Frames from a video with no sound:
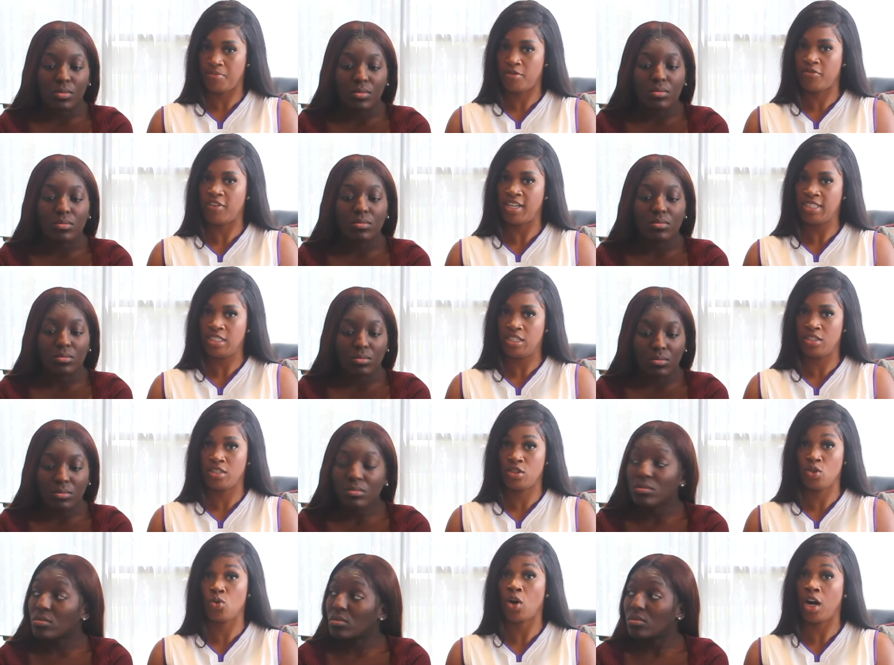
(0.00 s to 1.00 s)

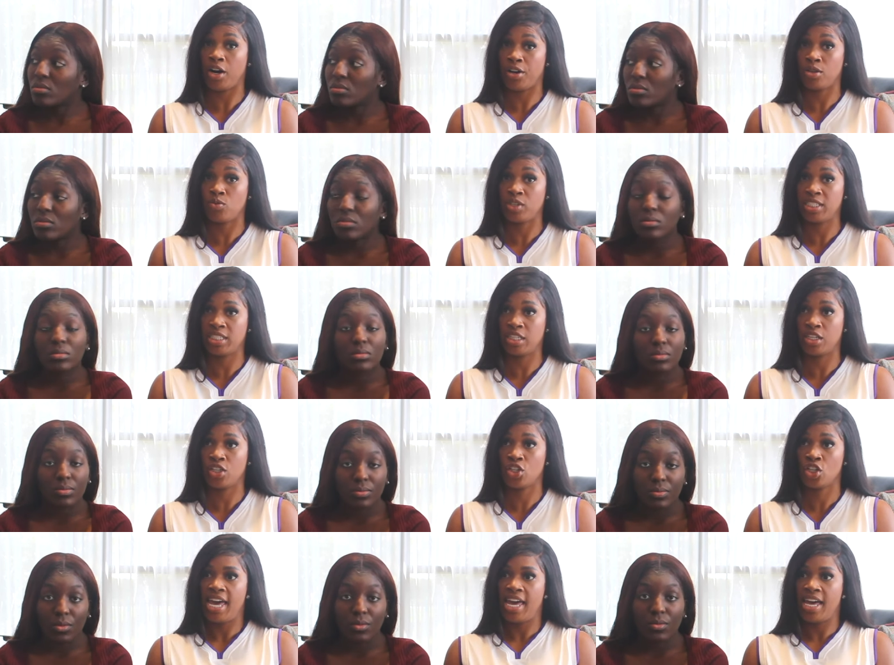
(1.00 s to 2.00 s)
Speaker 1: professors who are in
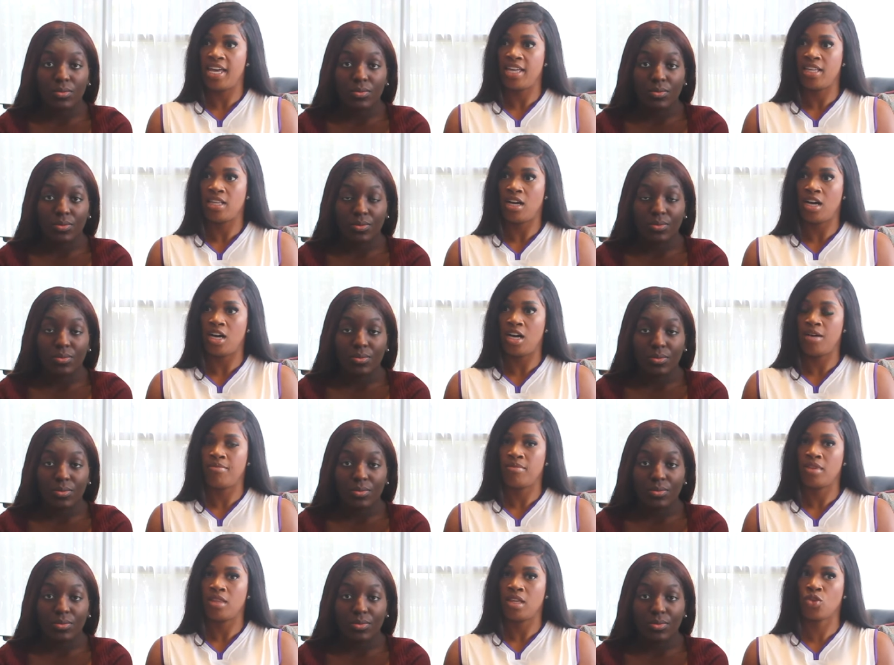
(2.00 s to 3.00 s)
research
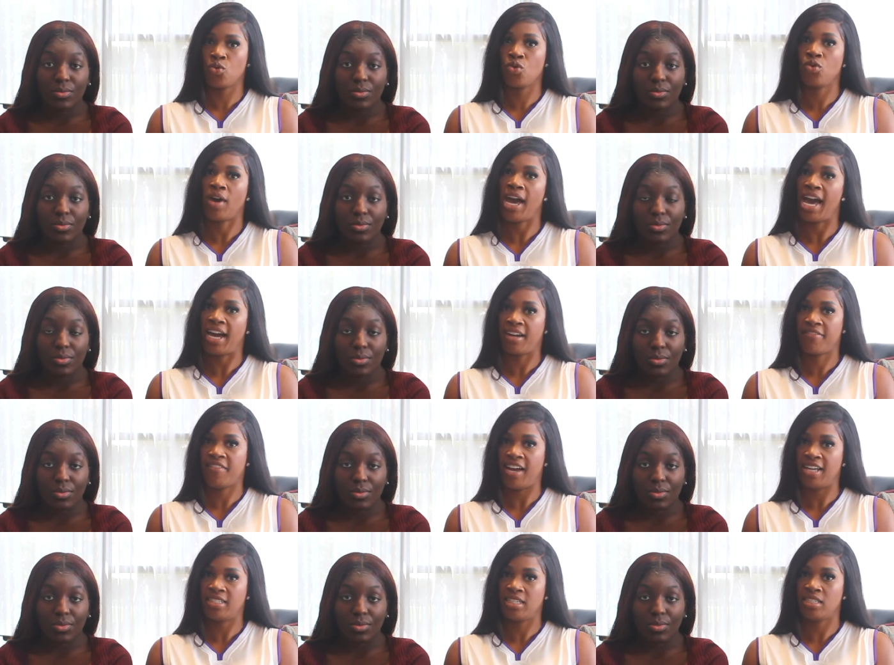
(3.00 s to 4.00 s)
and um, through
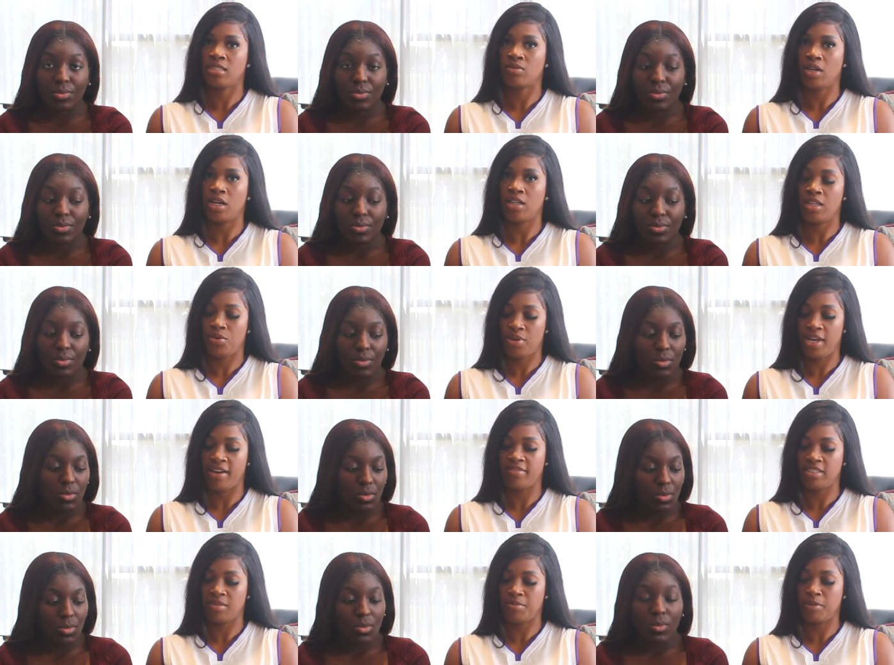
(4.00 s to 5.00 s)
ACFAS as well that we
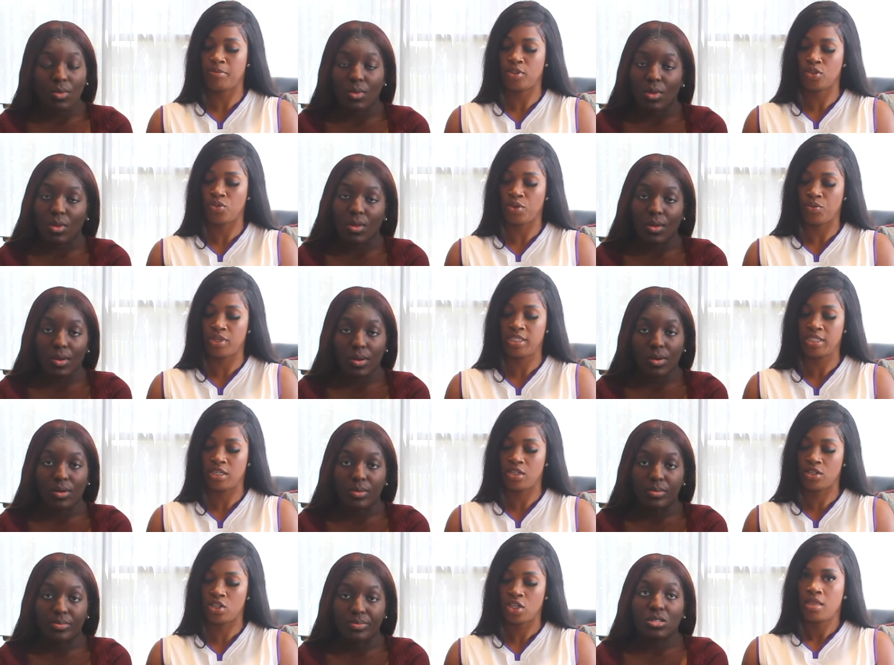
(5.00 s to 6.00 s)
have some people doing
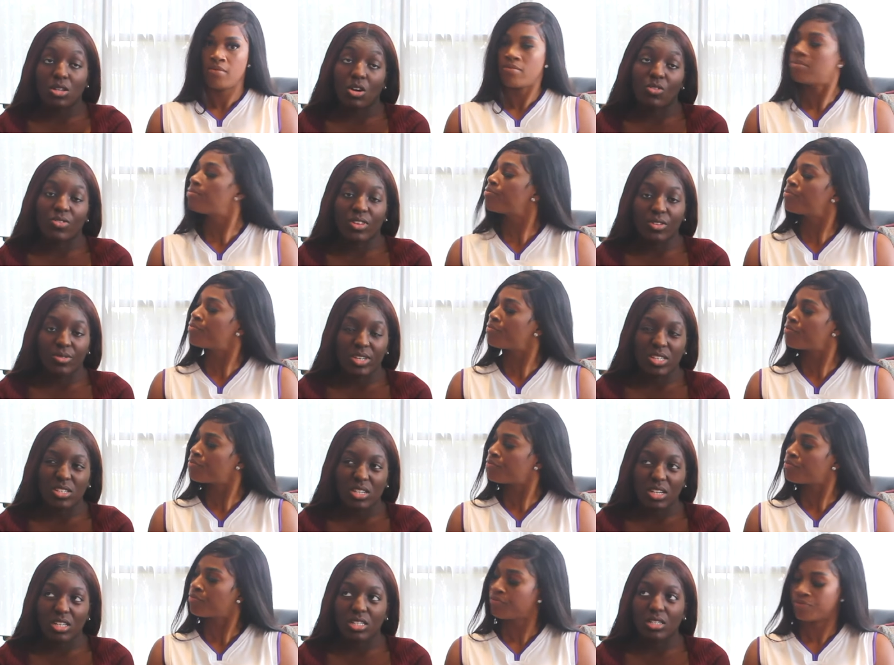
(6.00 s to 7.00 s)
research.
Speaker 2: So for the
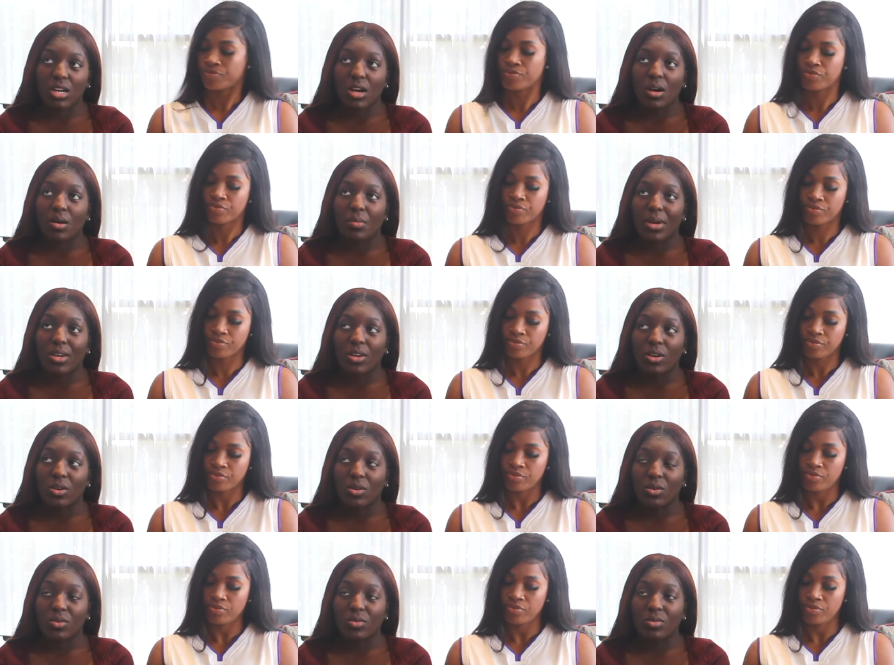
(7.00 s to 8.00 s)
research, um, I
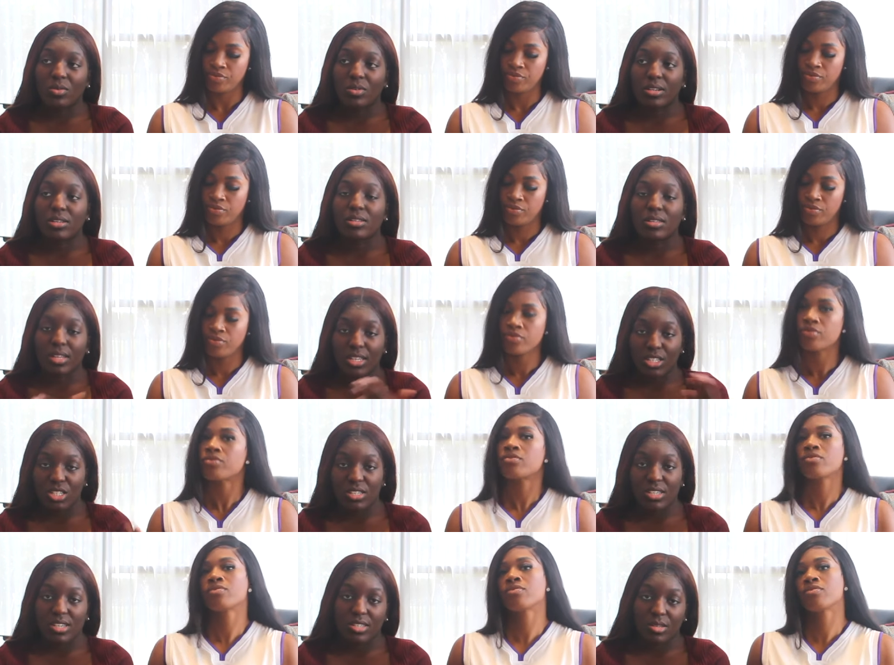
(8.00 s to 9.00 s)
know there, like
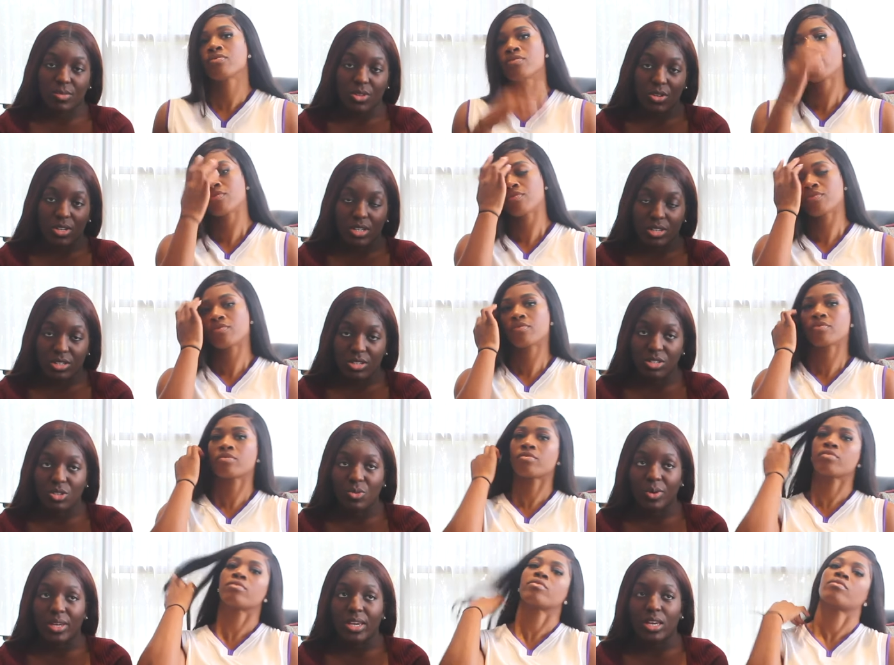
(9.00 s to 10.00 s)
she said, some third years are
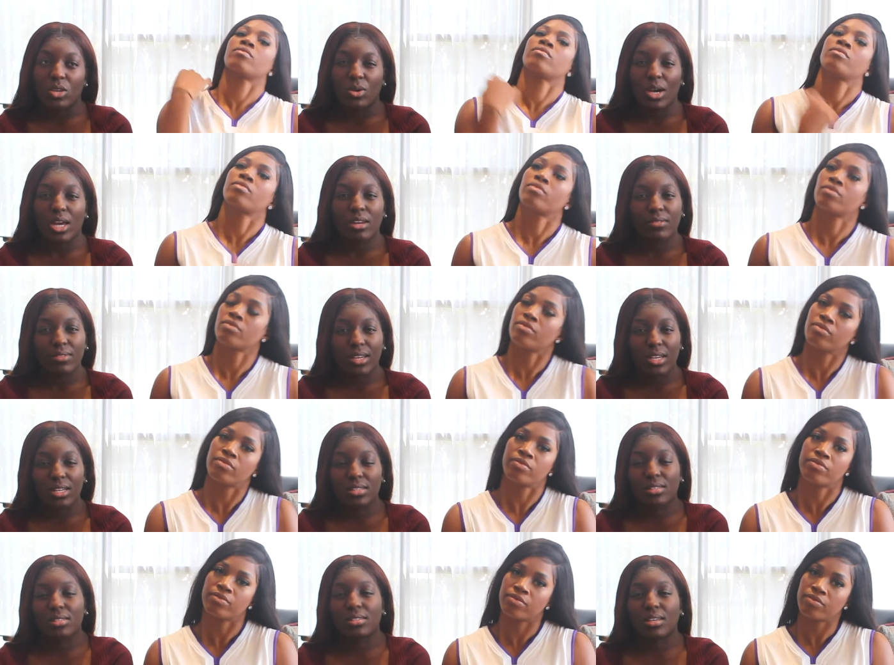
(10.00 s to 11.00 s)
doing it. You kind of
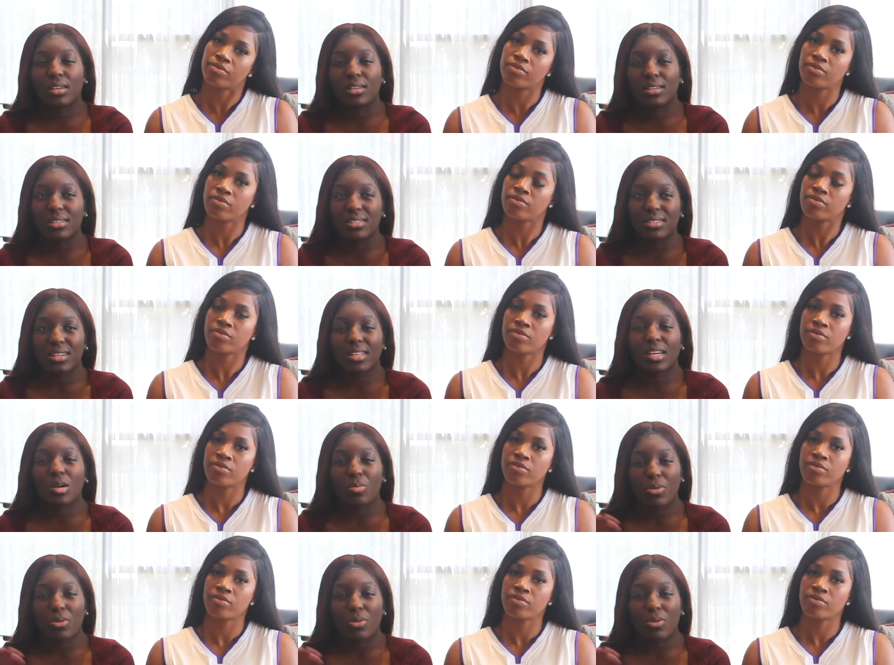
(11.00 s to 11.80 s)
like, it's like, it's not like a